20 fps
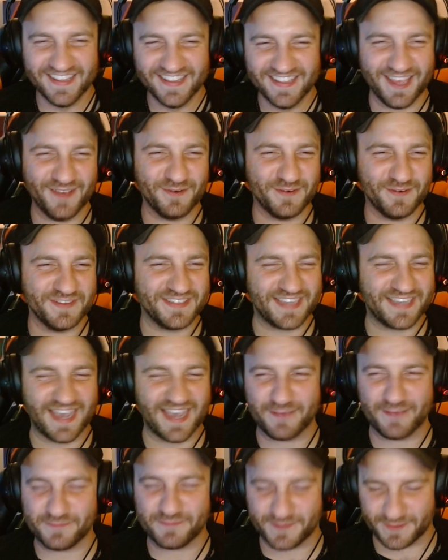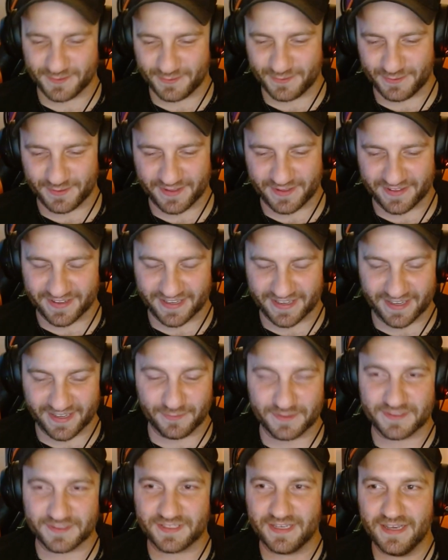It was absolutely like it
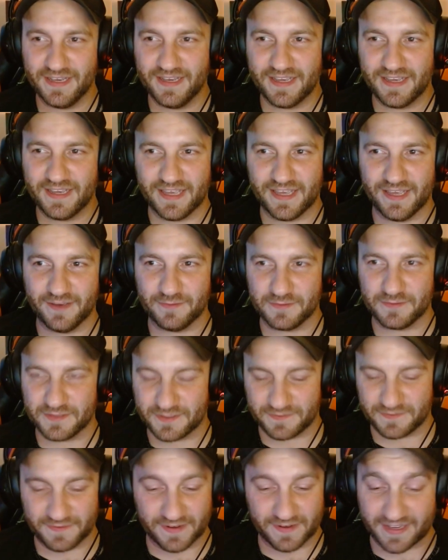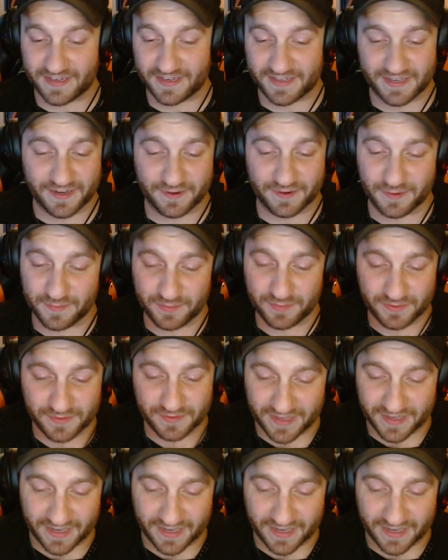was fucking terrible.